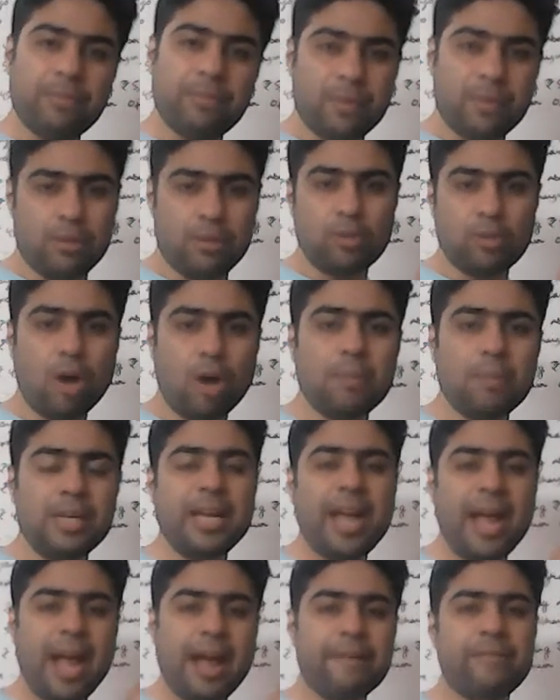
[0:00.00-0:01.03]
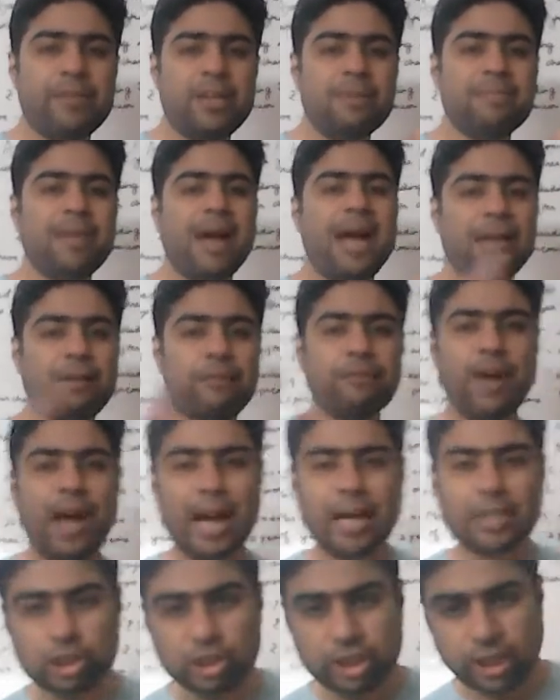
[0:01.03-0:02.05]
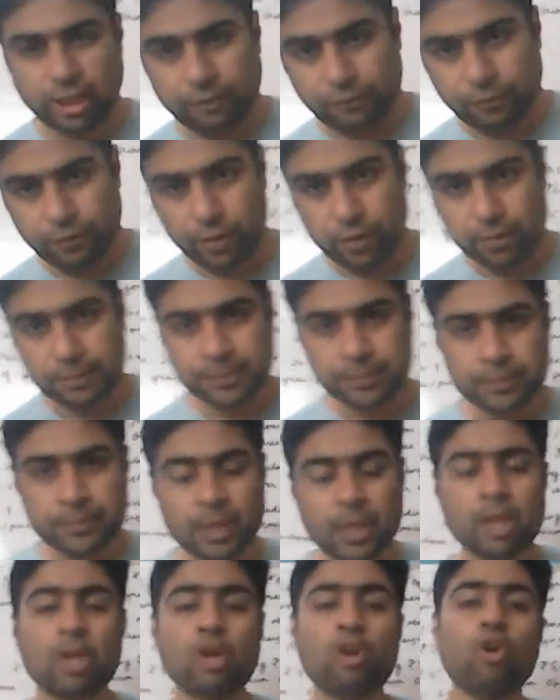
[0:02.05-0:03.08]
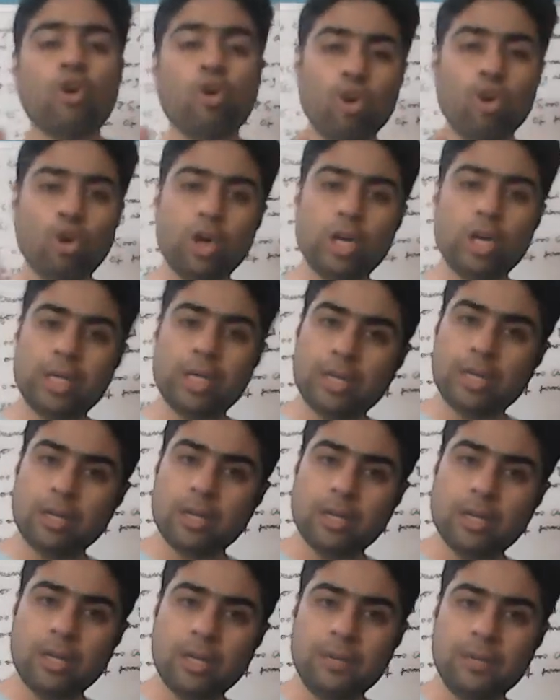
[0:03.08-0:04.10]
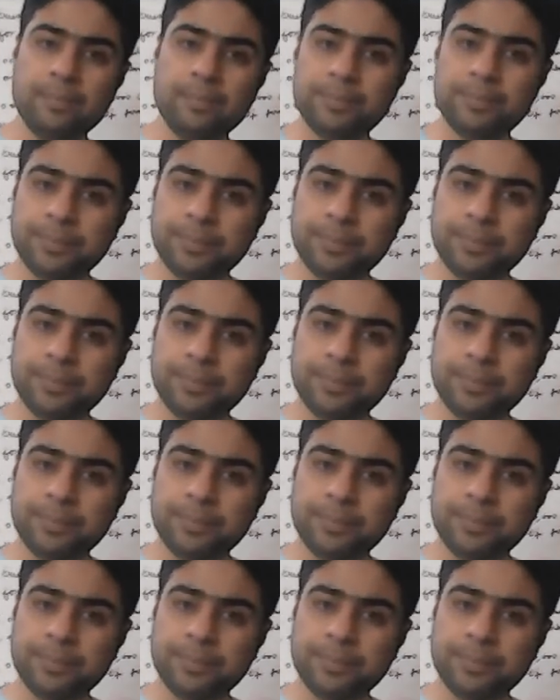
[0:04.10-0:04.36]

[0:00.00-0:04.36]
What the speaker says: normally every manufacturing firm or a